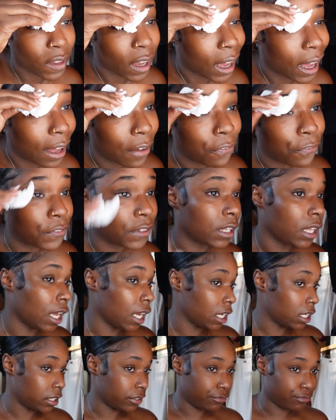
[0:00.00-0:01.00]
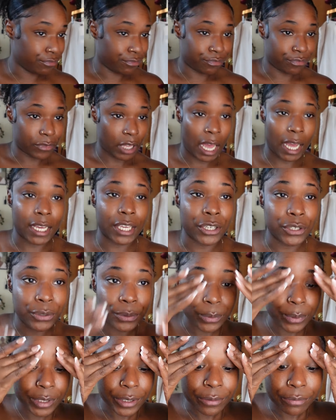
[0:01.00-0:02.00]
I feel like I can
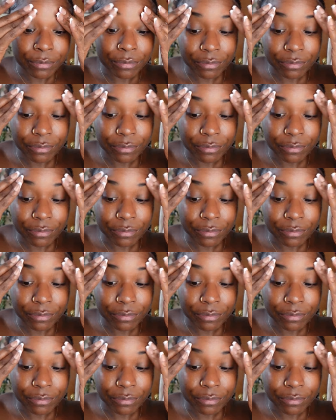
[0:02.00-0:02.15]
do it.